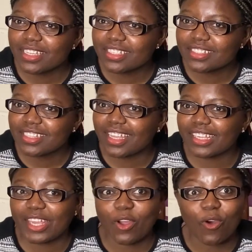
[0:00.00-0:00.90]
is
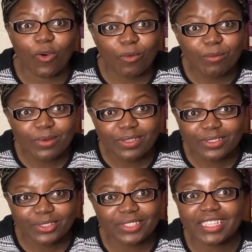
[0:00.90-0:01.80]
like a home,
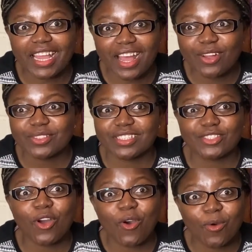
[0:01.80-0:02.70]
not a house, it's
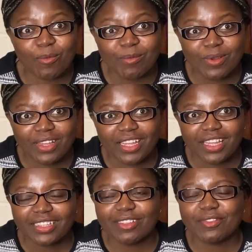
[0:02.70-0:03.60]
home.
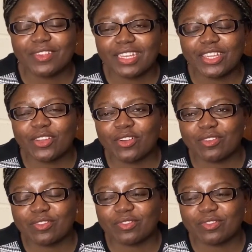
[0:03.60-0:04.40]
The feeling of